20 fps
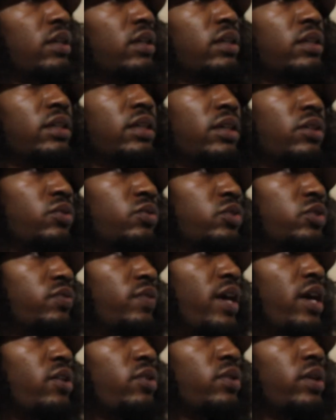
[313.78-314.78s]
you just
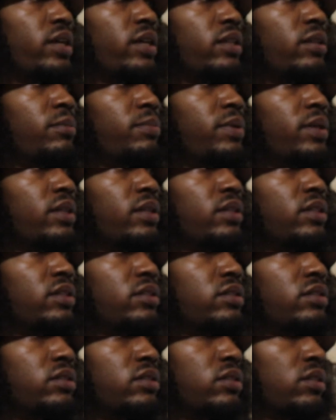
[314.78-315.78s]
value your
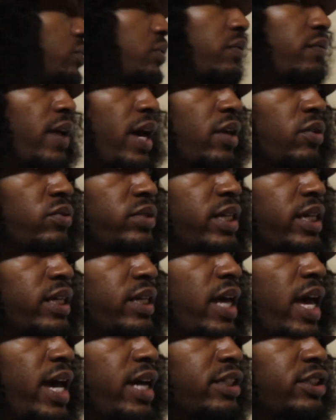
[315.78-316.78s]
independence. You can value
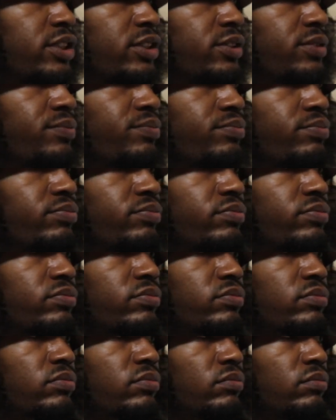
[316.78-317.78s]
taking action.
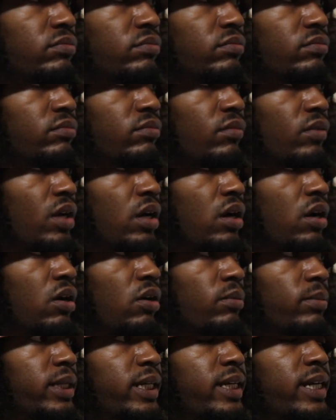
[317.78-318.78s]

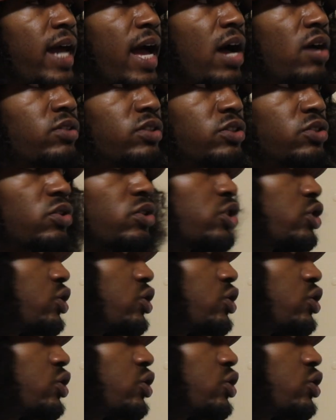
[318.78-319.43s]
Looking at the house is going to